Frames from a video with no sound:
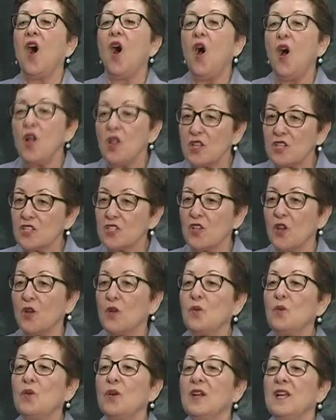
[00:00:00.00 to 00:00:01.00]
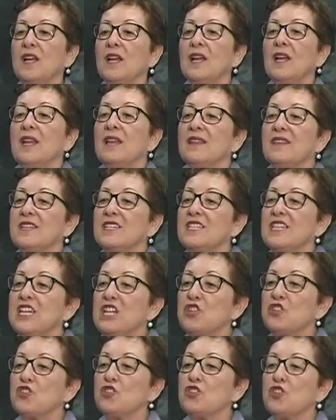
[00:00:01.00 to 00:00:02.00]
Also, the
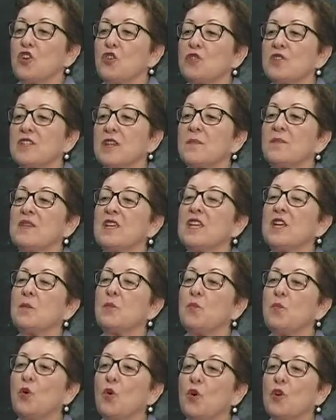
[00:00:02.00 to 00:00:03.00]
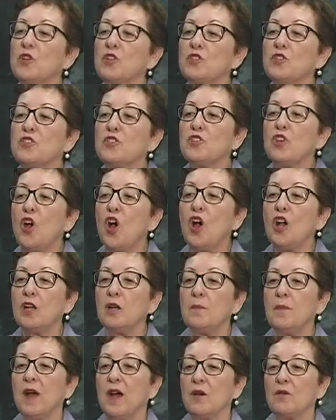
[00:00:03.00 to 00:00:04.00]
teacher chose something important to talk
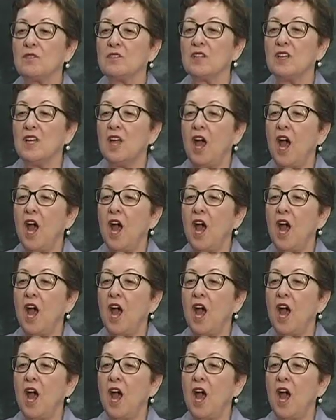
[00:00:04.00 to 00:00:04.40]
about: